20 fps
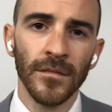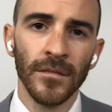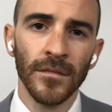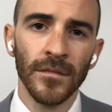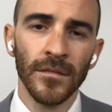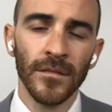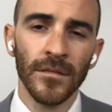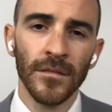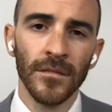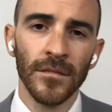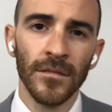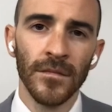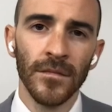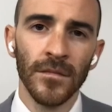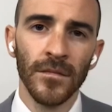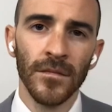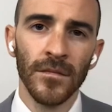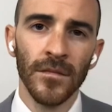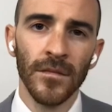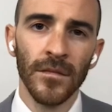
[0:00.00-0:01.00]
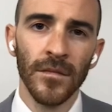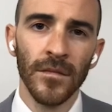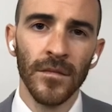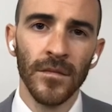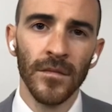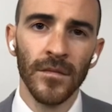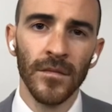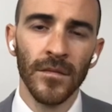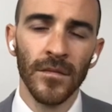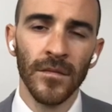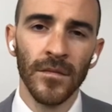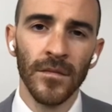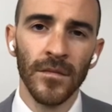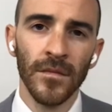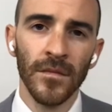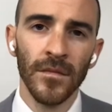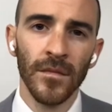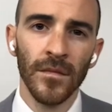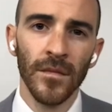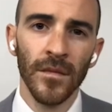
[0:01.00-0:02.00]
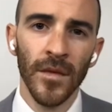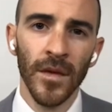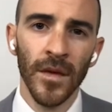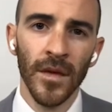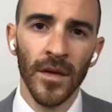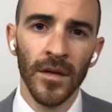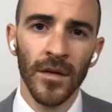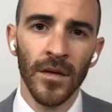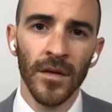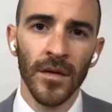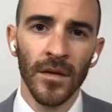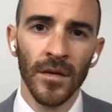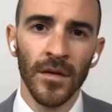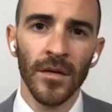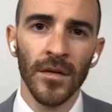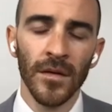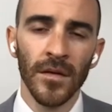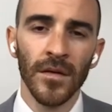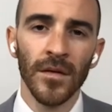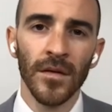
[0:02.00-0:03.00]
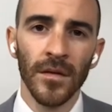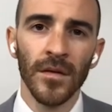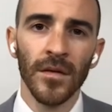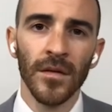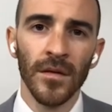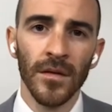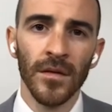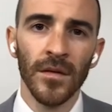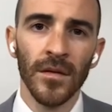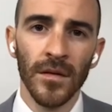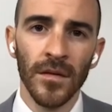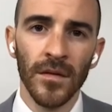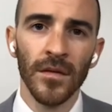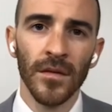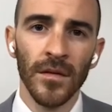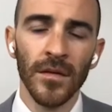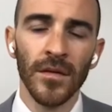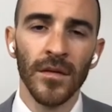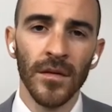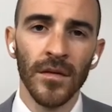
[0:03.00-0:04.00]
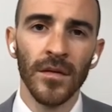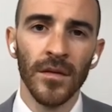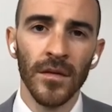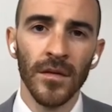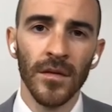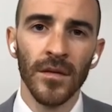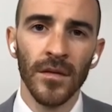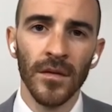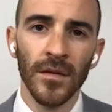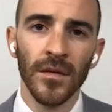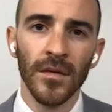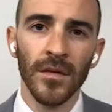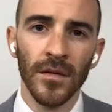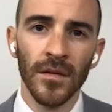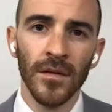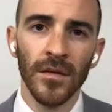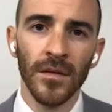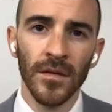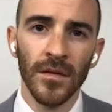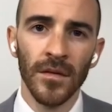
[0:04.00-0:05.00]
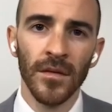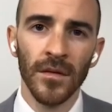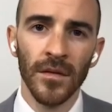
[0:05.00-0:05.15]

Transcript: This person isn't speaking.